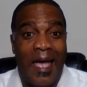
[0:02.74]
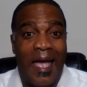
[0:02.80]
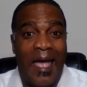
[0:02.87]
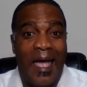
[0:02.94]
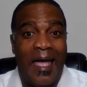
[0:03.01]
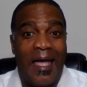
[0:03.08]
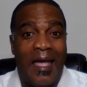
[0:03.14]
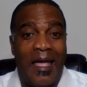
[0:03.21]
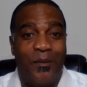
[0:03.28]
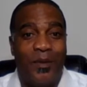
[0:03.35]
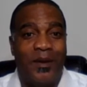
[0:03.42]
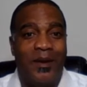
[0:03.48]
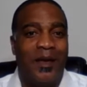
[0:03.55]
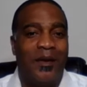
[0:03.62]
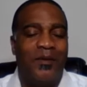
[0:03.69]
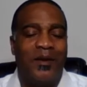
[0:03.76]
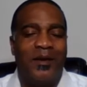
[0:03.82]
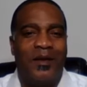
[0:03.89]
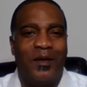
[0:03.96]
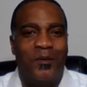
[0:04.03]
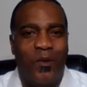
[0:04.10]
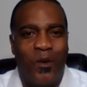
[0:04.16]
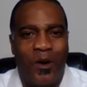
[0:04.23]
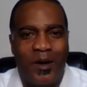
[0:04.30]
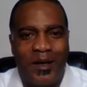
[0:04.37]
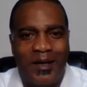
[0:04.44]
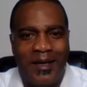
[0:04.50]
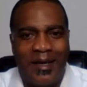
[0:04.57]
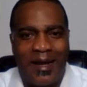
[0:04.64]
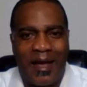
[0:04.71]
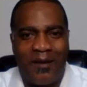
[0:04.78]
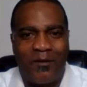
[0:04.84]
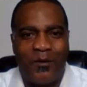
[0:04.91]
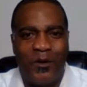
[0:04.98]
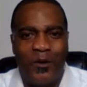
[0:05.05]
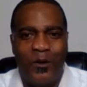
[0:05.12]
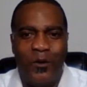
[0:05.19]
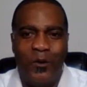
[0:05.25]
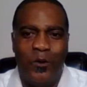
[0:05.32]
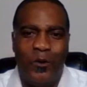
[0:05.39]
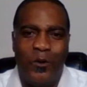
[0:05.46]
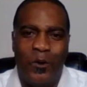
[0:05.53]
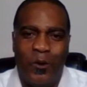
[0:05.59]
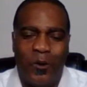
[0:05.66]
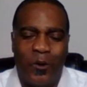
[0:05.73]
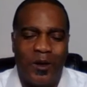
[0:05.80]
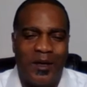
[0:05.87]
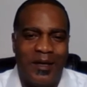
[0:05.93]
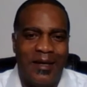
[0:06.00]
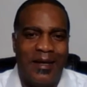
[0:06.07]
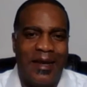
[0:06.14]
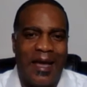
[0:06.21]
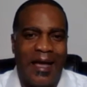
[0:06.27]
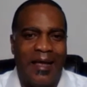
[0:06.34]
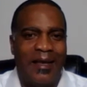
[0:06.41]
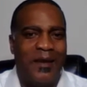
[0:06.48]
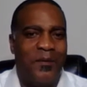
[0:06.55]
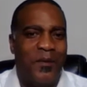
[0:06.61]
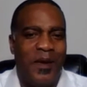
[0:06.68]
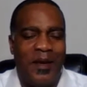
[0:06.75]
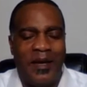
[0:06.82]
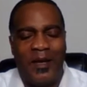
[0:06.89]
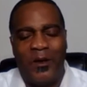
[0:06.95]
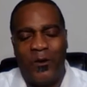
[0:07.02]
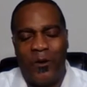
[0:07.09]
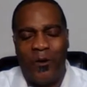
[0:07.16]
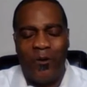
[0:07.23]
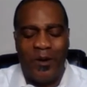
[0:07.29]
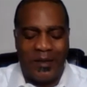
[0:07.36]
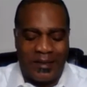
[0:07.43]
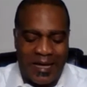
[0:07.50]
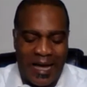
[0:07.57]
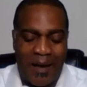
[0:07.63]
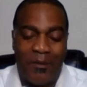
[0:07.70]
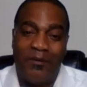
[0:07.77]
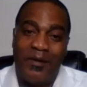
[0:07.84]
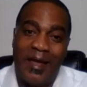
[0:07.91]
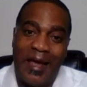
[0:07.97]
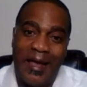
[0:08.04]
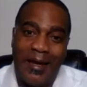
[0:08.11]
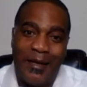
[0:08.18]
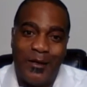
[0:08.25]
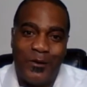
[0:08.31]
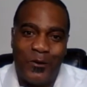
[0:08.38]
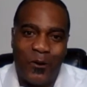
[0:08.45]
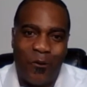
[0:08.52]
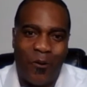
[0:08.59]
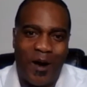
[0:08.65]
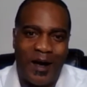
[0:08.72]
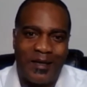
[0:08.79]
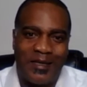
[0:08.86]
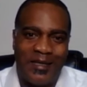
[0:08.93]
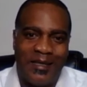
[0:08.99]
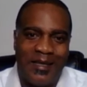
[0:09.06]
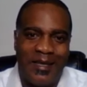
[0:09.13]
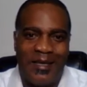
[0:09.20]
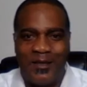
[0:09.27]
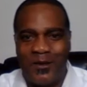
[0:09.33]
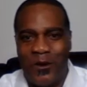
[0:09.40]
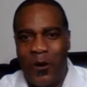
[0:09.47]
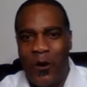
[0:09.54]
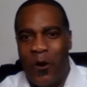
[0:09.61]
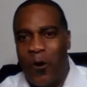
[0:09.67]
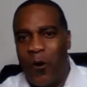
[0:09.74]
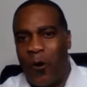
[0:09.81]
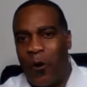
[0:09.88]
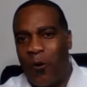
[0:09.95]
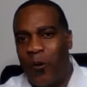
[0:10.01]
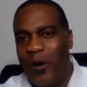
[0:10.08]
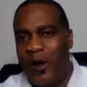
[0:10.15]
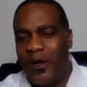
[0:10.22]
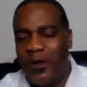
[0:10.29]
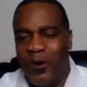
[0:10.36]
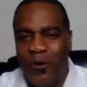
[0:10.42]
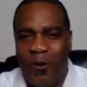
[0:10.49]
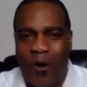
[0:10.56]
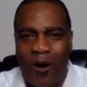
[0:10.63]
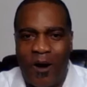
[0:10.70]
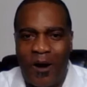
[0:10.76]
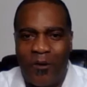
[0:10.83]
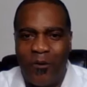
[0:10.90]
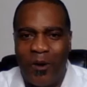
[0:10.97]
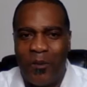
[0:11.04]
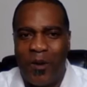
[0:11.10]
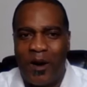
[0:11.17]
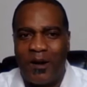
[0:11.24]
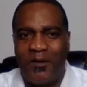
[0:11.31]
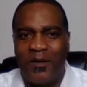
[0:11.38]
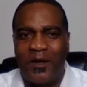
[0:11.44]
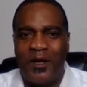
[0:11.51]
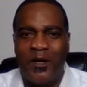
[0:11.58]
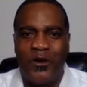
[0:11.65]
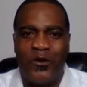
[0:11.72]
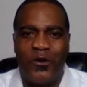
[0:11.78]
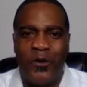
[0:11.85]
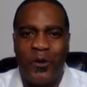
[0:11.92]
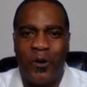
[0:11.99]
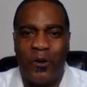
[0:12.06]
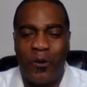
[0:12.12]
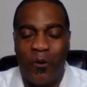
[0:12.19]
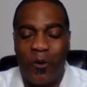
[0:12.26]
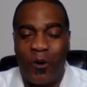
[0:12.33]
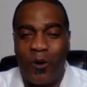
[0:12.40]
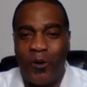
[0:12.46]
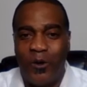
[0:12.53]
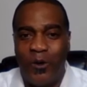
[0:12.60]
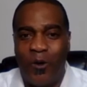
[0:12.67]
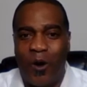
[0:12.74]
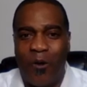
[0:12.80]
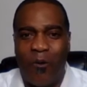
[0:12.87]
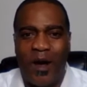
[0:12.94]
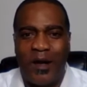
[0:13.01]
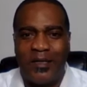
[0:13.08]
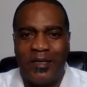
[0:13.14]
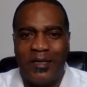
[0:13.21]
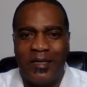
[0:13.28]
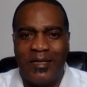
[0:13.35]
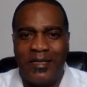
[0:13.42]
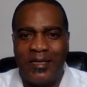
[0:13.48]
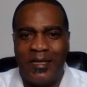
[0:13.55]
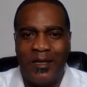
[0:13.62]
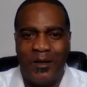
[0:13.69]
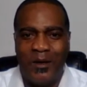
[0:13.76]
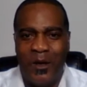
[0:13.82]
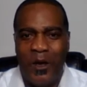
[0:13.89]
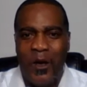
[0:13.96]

Hey, beloved, good morning, good afternoon, or good night, depending on what time of day it is you're watching this, or where you are and what part of the country or the world you are watching this in.